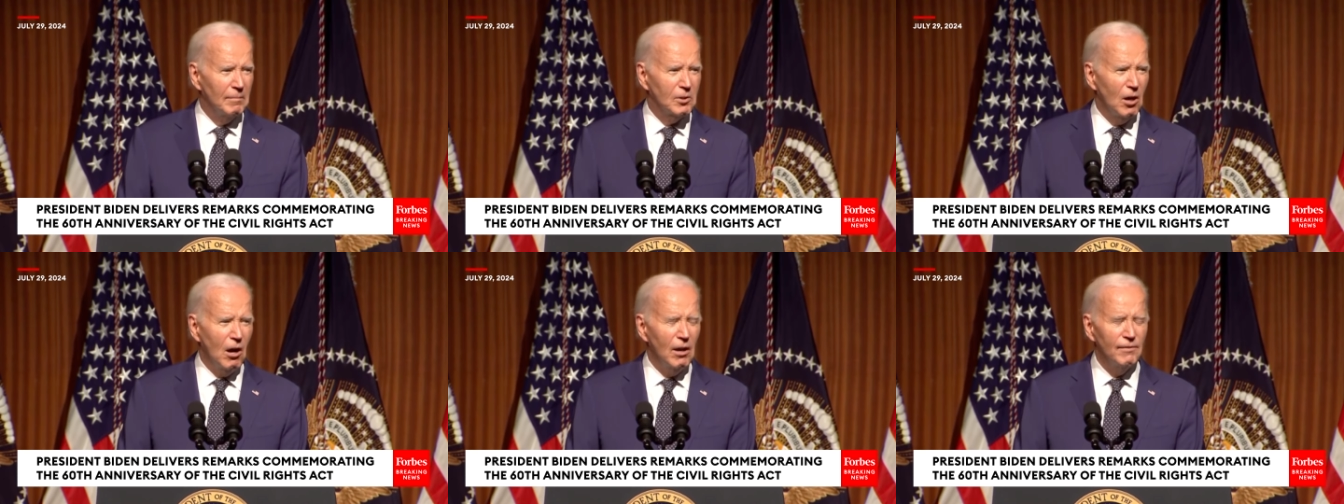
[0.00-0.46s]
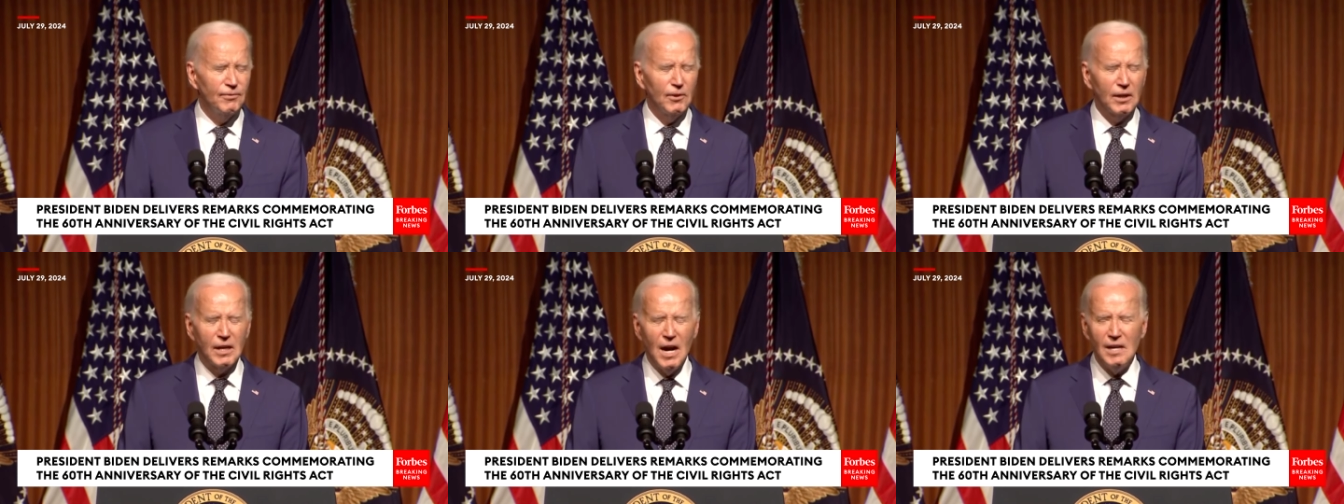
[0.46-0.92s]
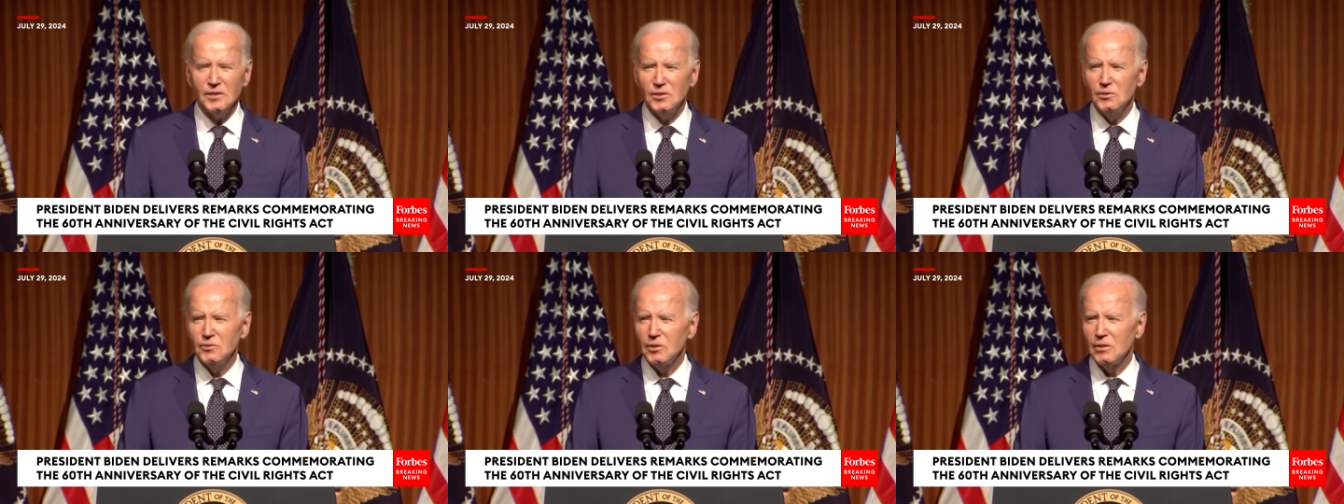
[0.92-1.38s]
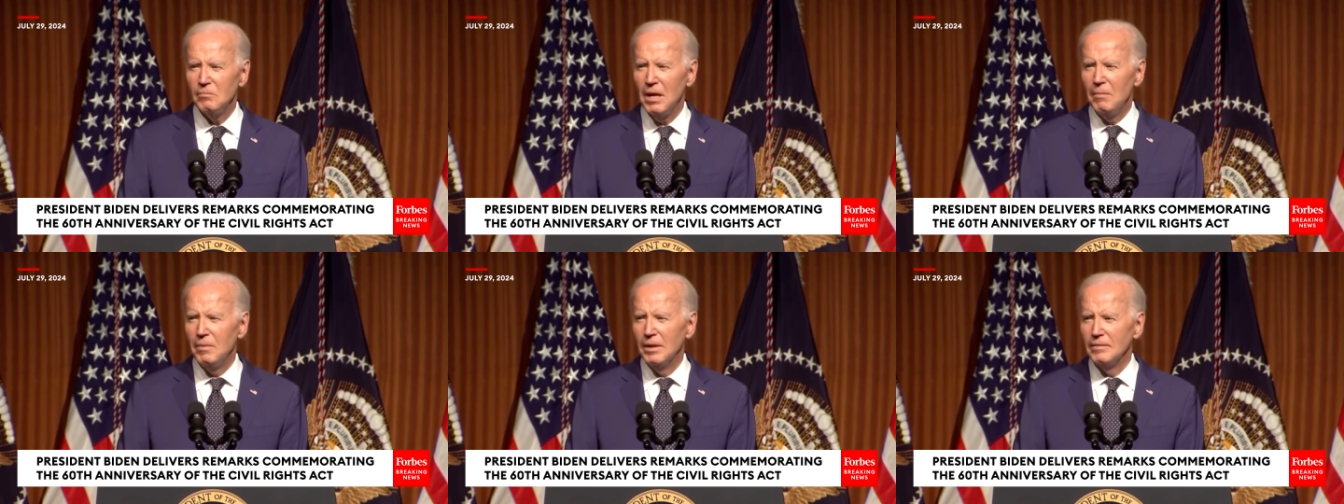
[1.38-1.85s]
I'm calling for a constitutional
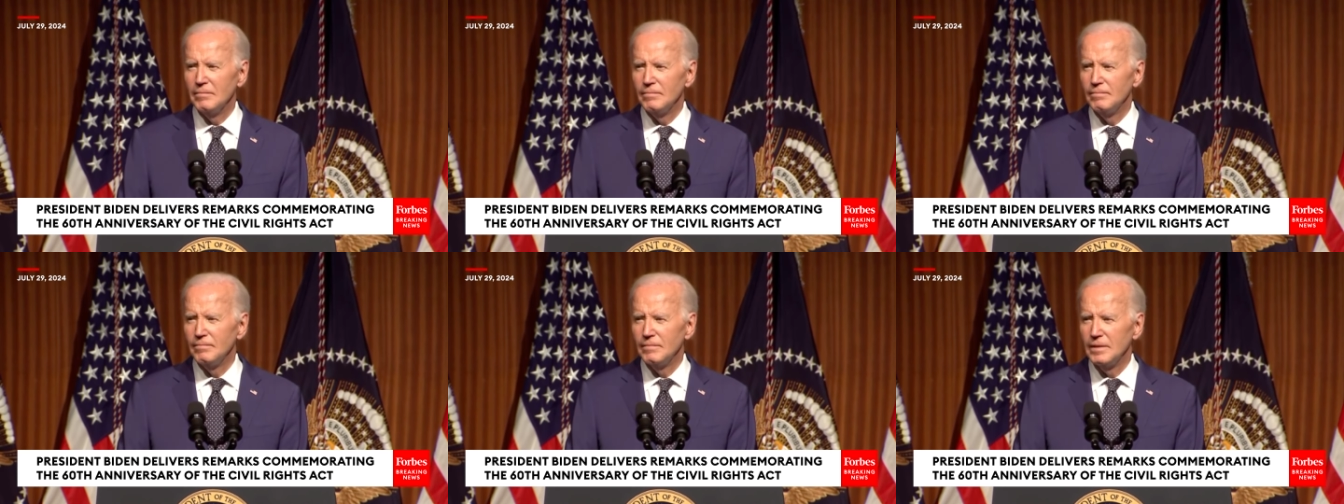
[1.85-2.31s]
amendment